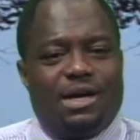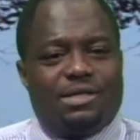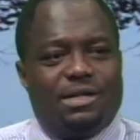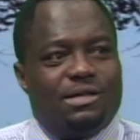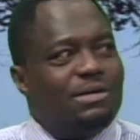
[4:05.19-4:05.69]

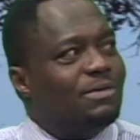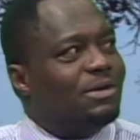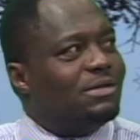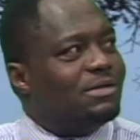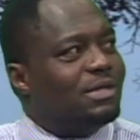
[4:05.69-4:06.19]

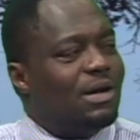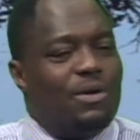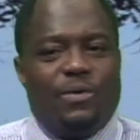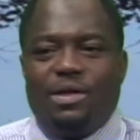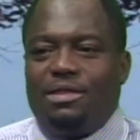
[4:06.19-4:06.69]
accessible
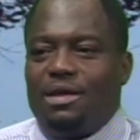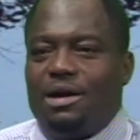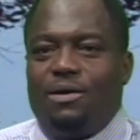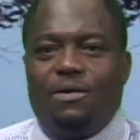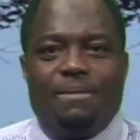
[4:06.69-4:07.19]
uh, with
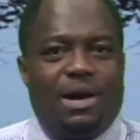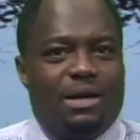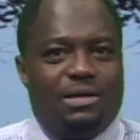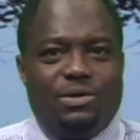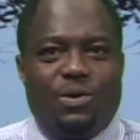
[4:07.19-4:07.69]
uh,
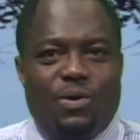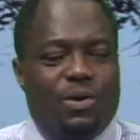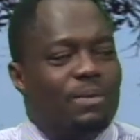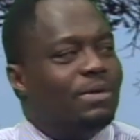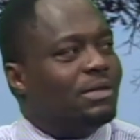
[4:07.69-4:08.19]
automatic door
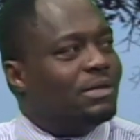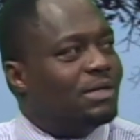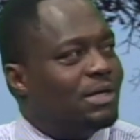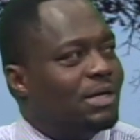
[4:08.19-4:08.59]
opener